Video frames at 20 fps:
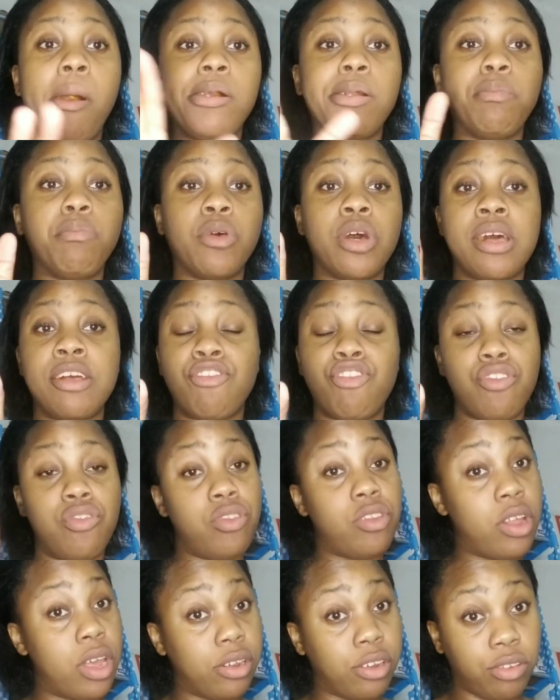but I chose
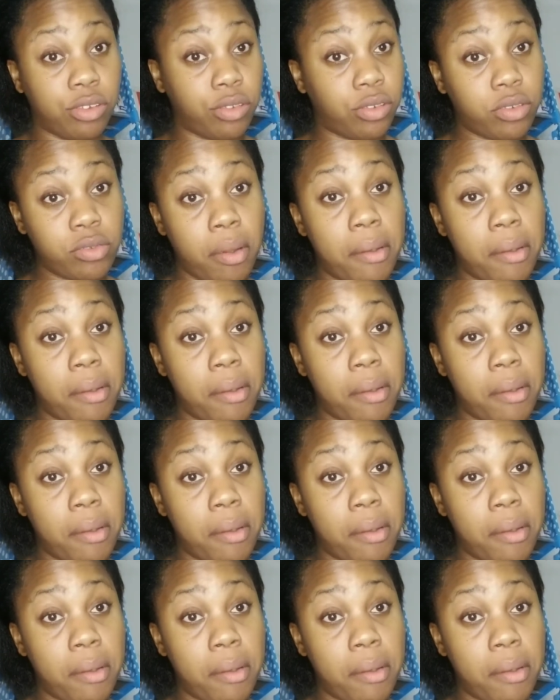not to.